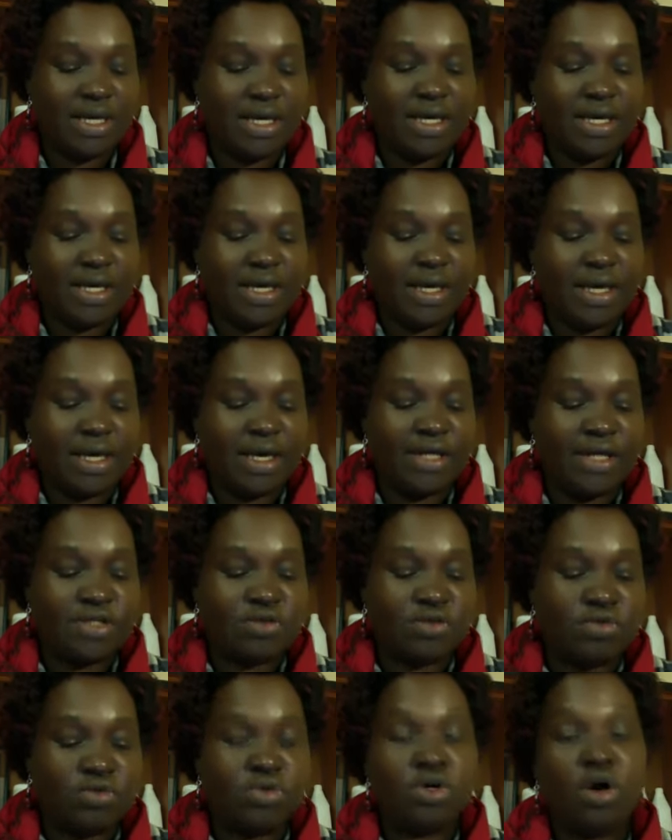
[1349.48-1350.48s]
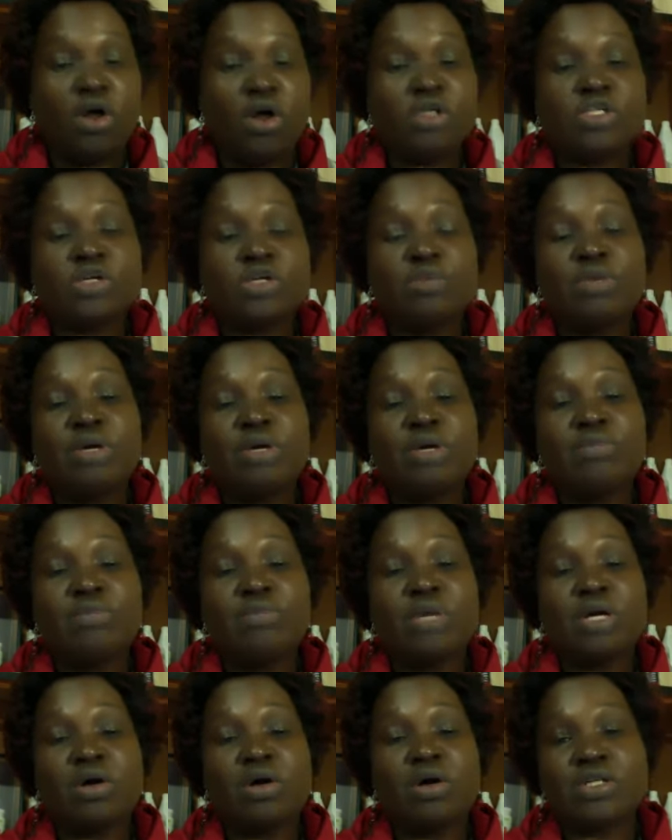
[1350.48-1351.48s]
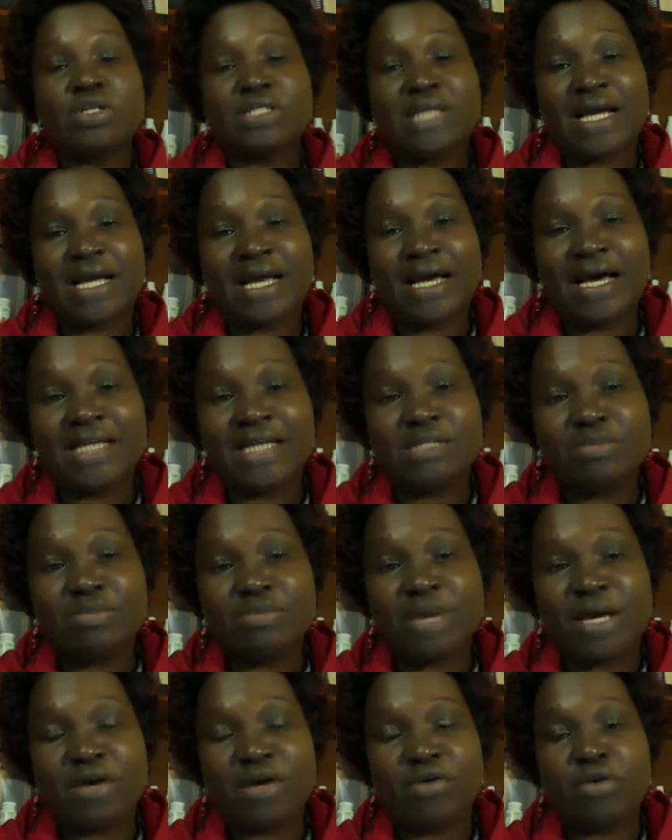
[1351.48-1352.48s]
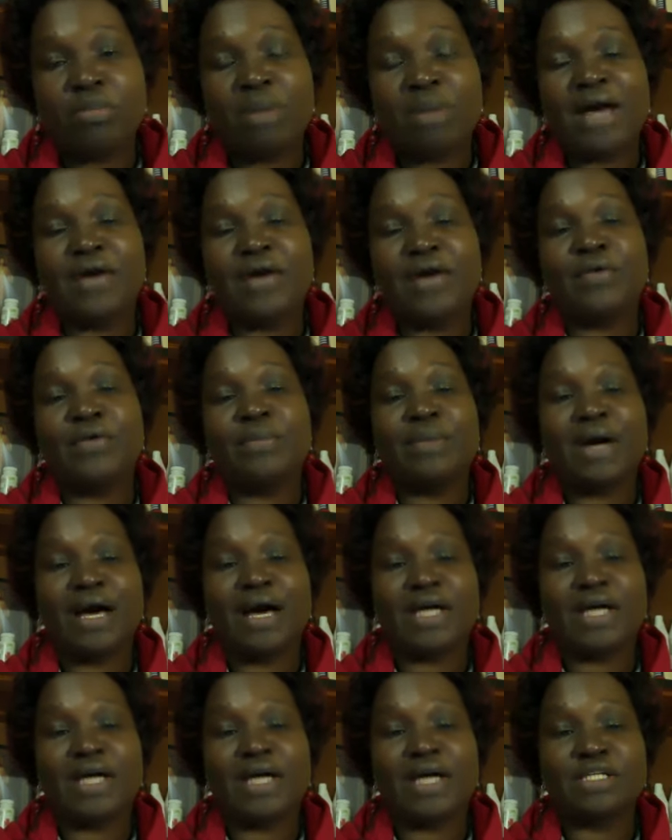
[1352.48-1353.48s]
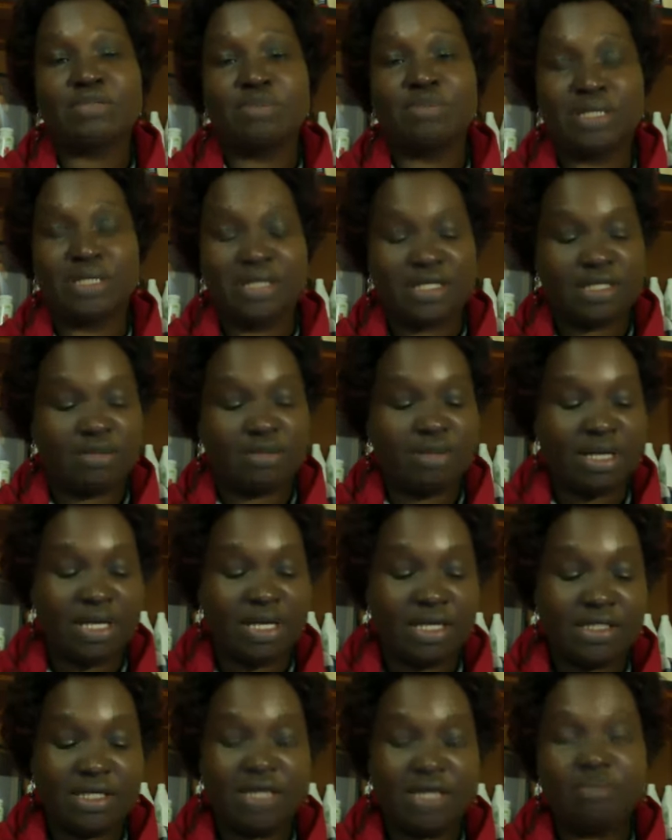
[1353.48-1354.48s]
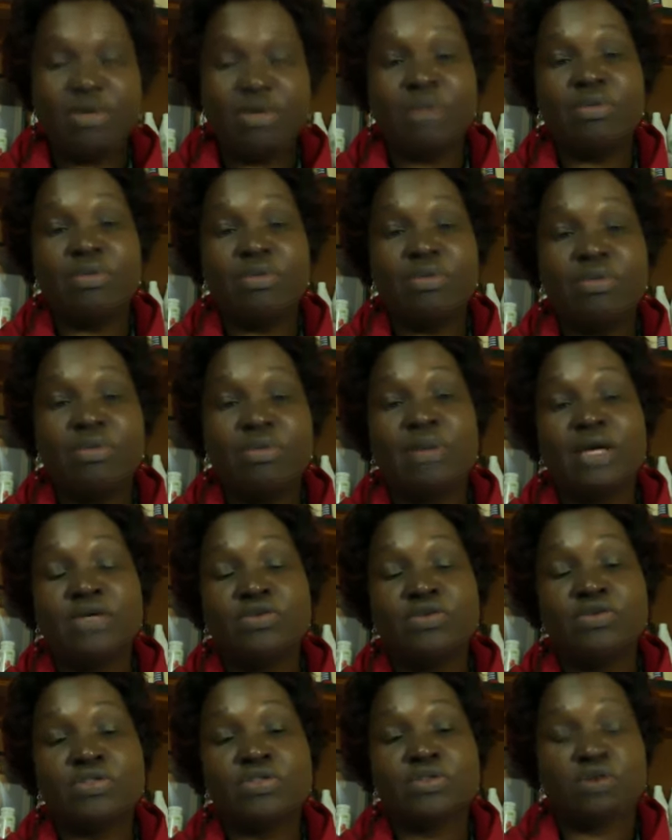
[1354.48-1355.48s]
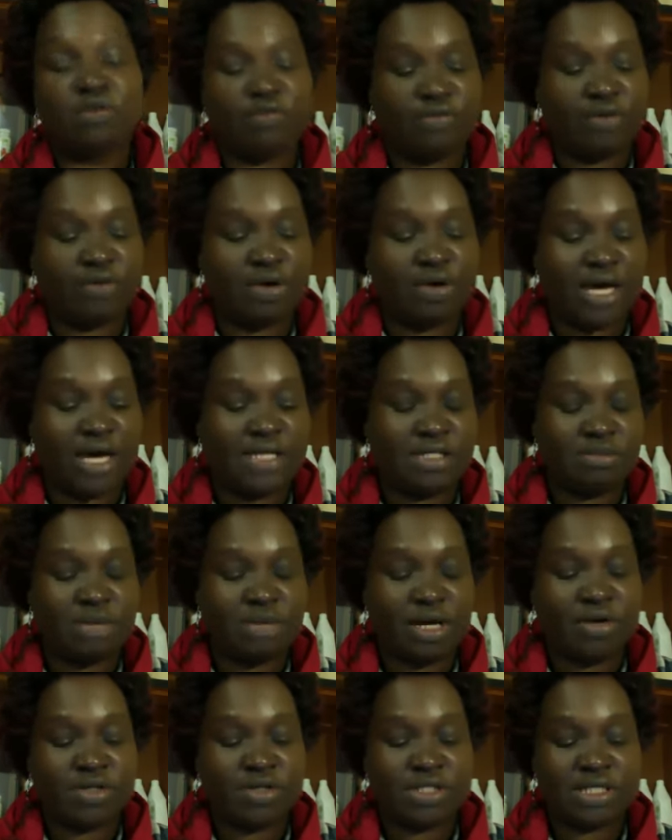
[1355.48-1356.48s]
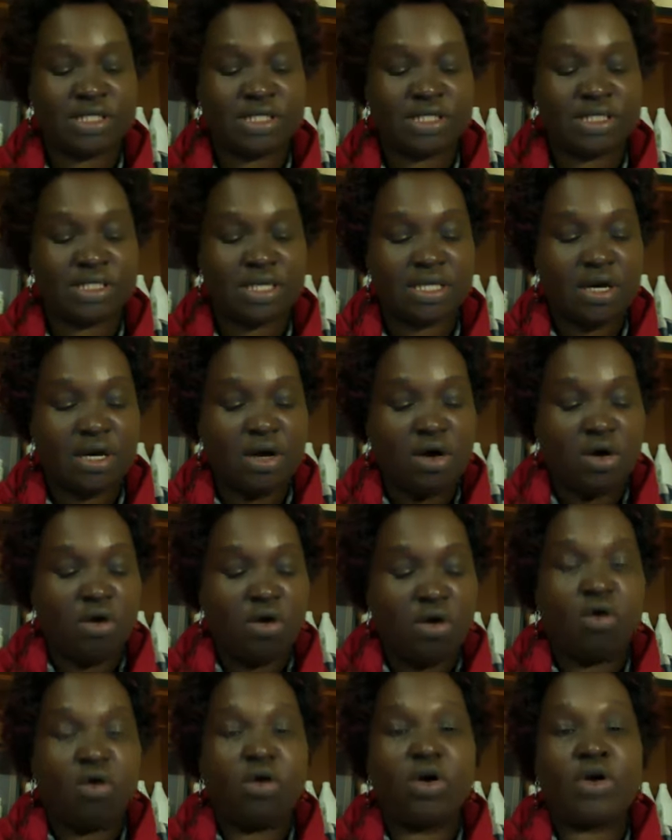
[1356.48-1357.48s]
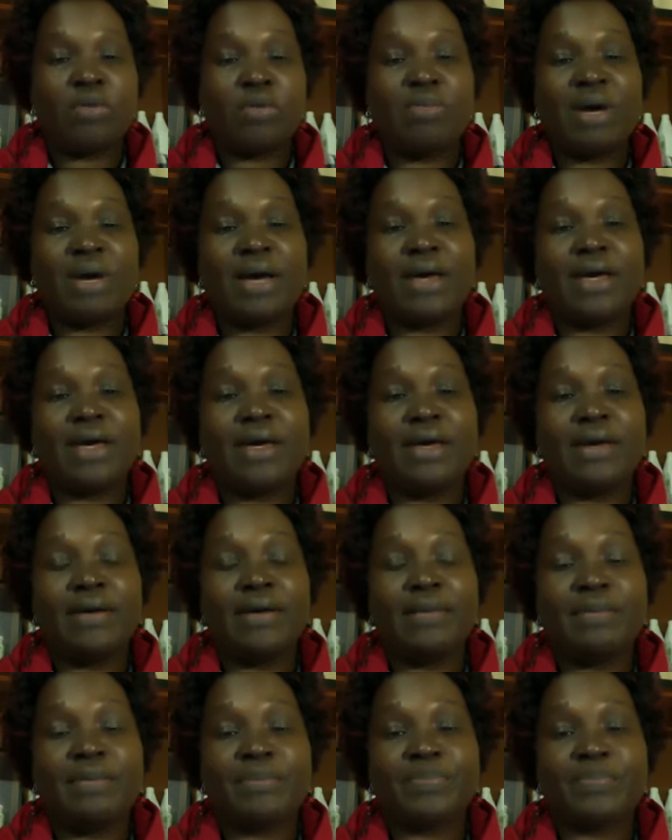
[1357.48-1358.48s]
it could also be because the gut microbiome has been disseminated, maybe by use of antibiotics or by